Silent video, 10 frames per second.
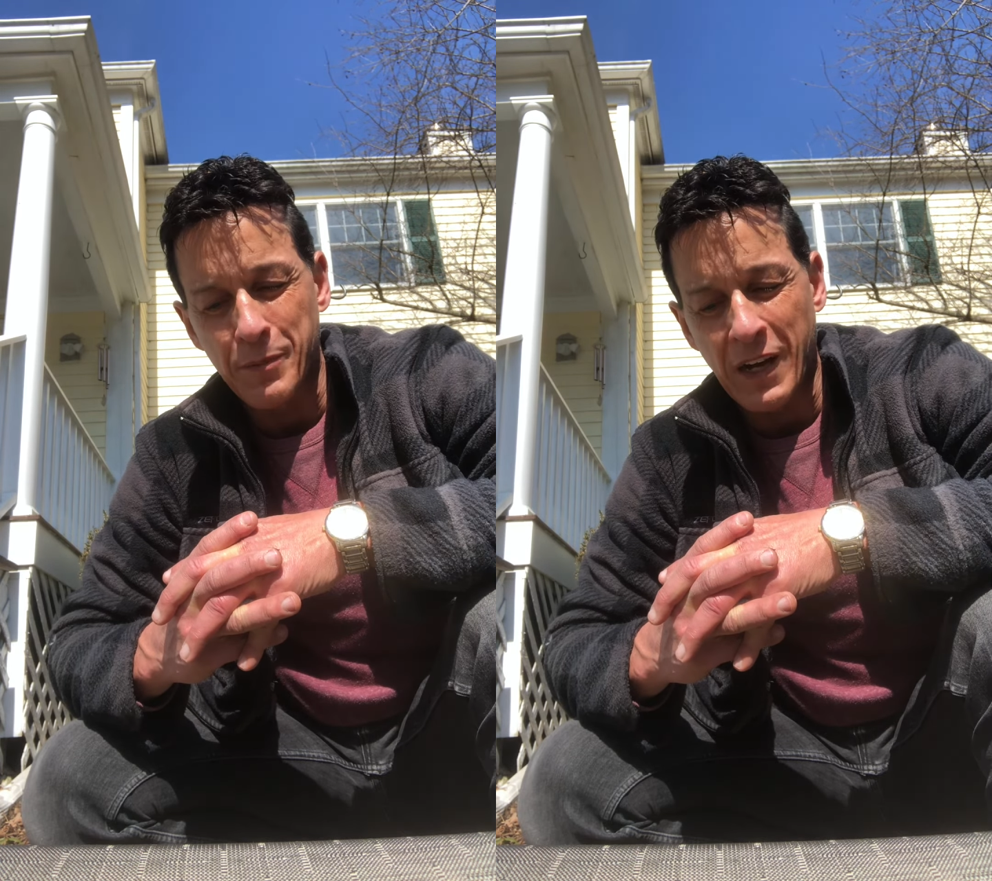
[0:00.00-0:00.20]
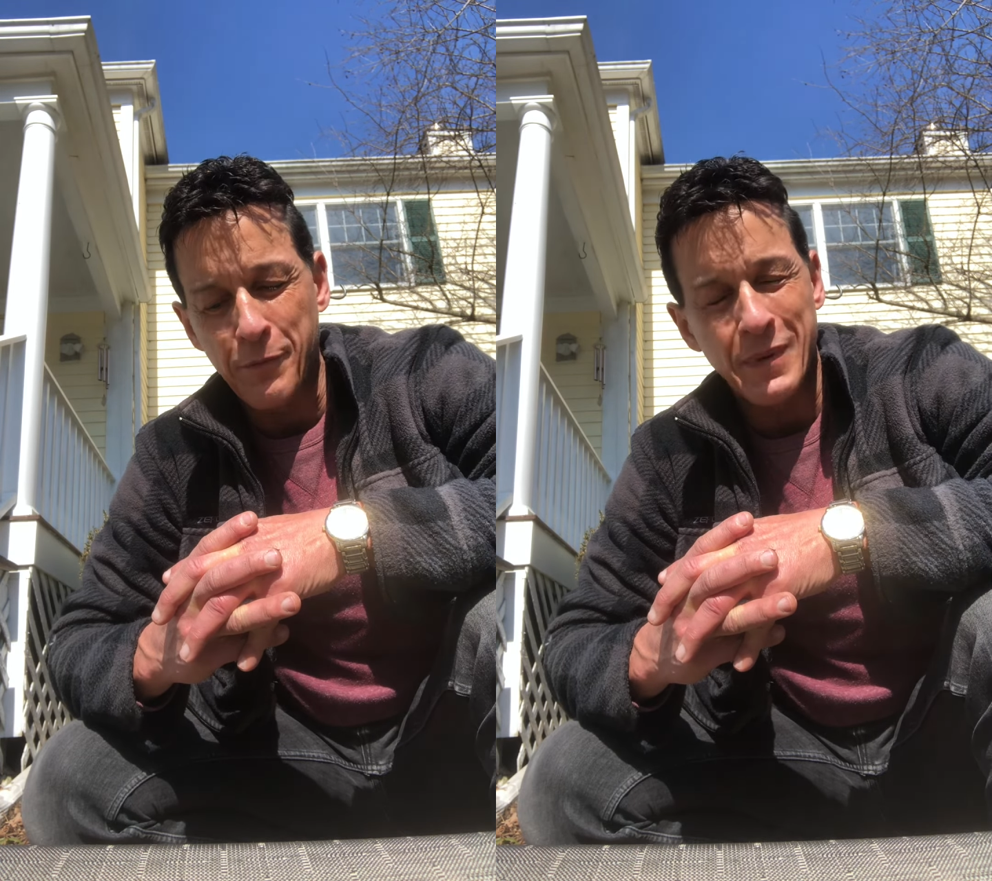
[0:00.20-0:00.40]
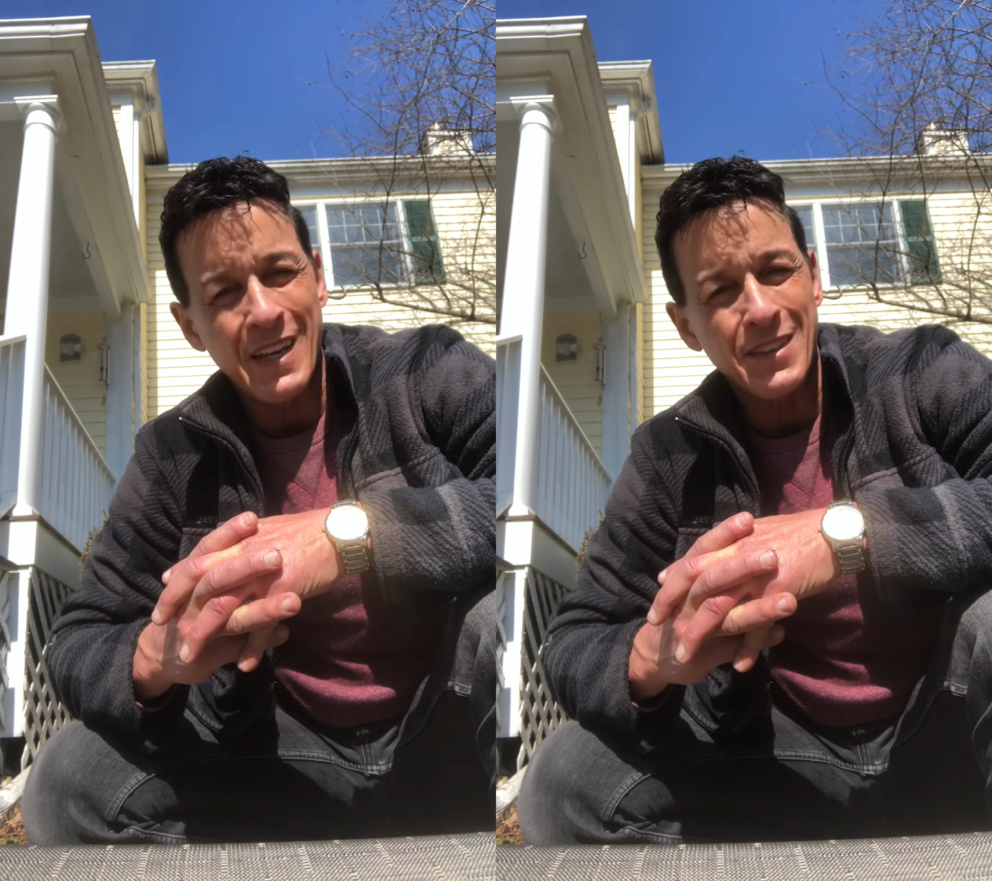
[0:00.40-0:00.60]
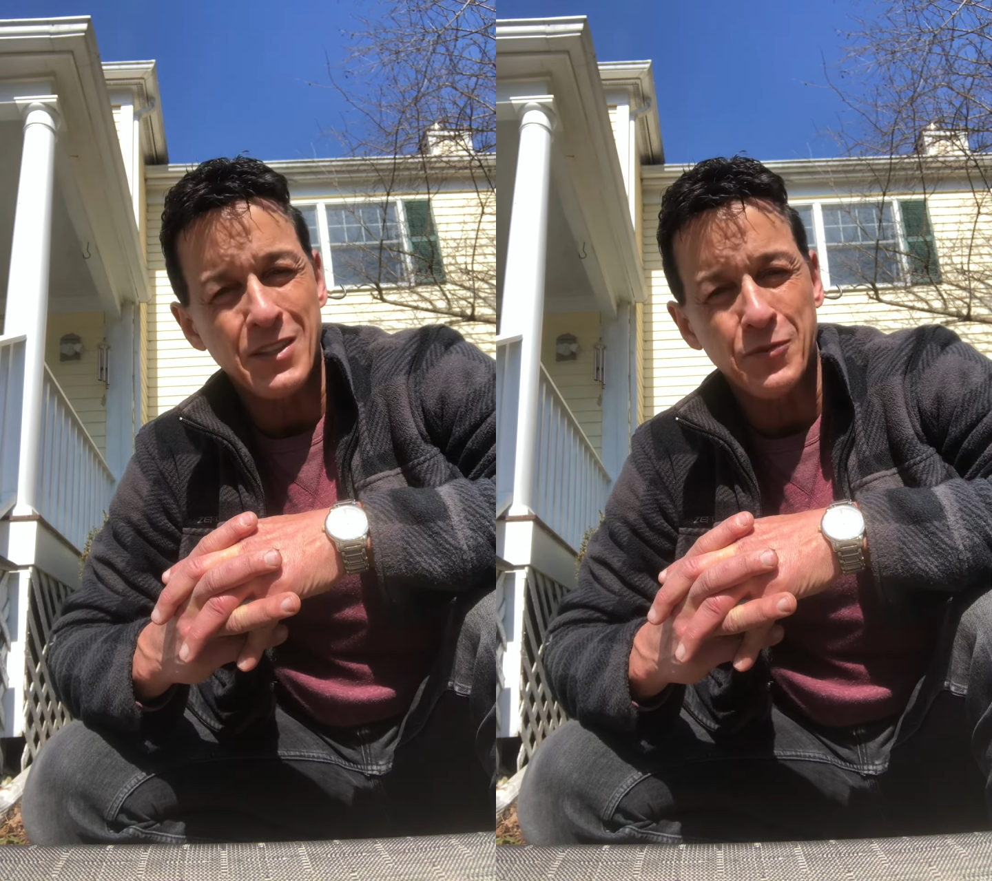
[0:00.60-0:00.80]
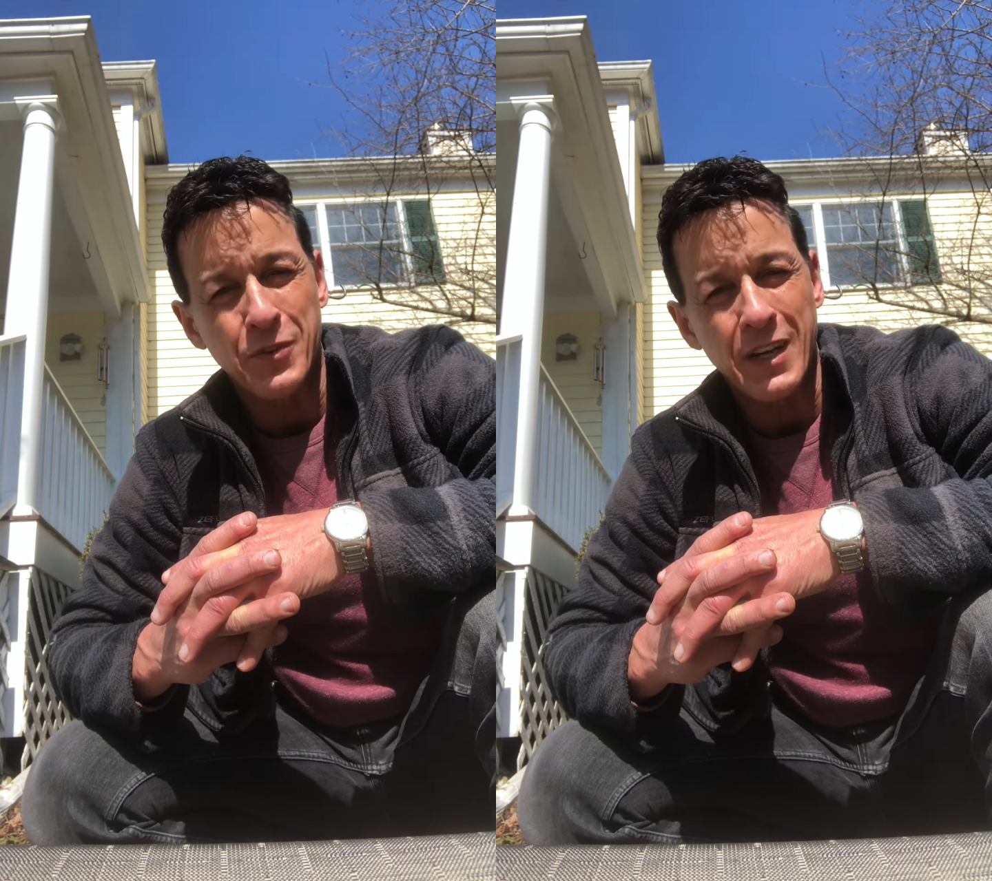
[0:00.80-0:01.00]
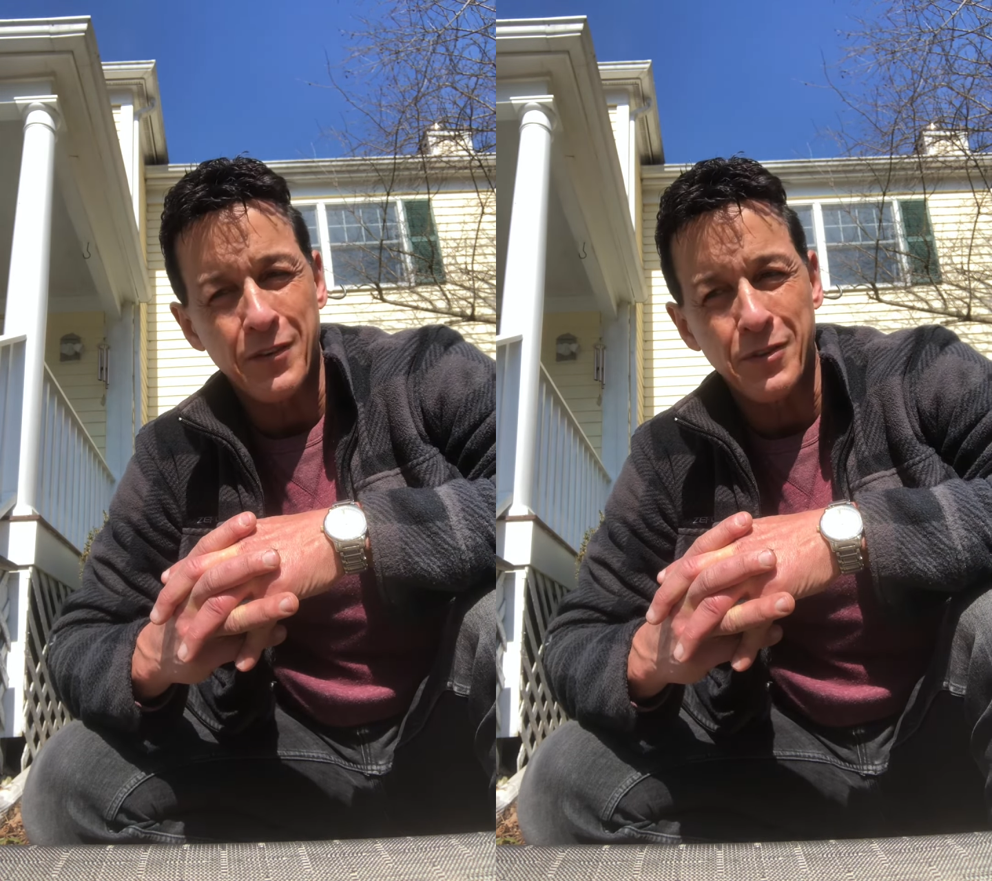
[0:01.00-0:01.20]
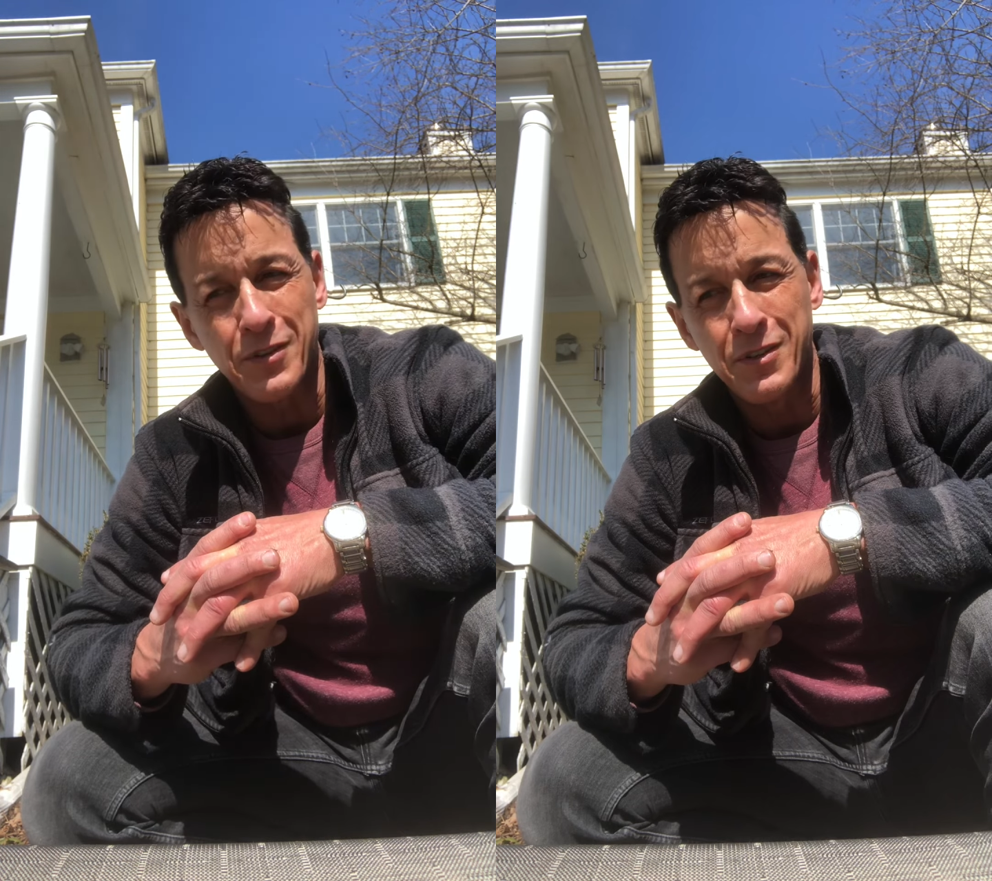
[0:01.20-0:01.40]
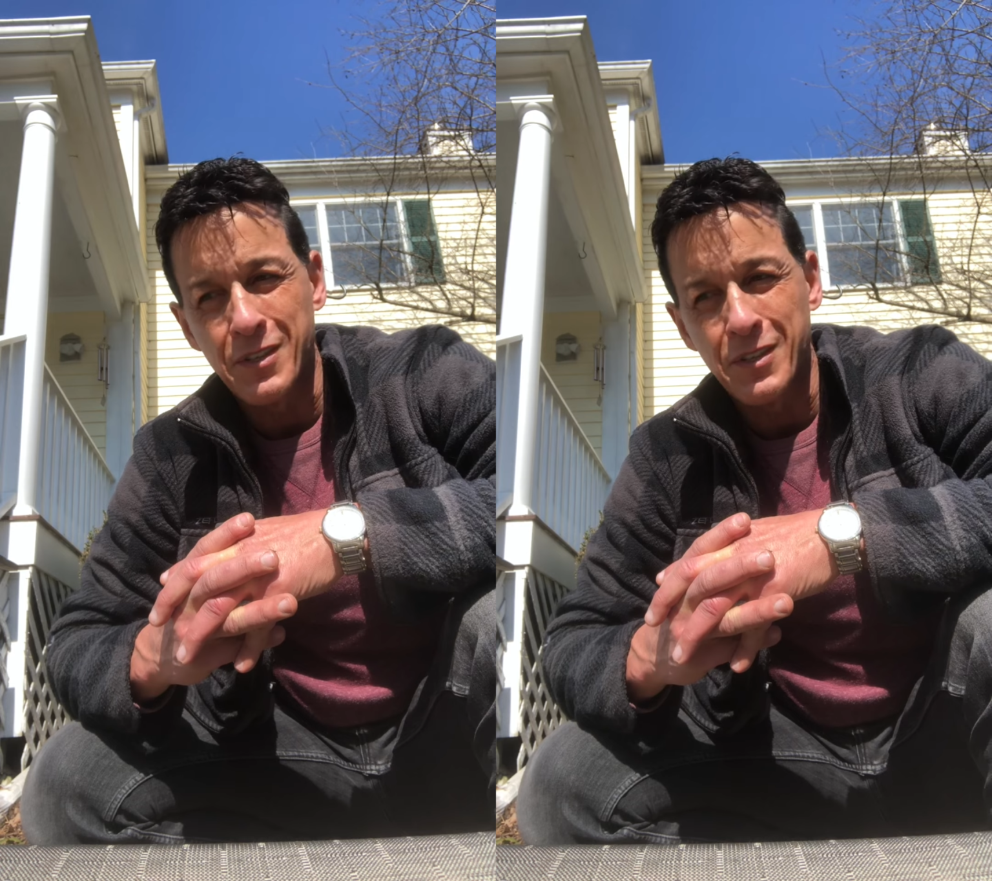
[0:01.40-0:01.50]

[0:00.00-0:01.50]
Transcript: I've been at this forever.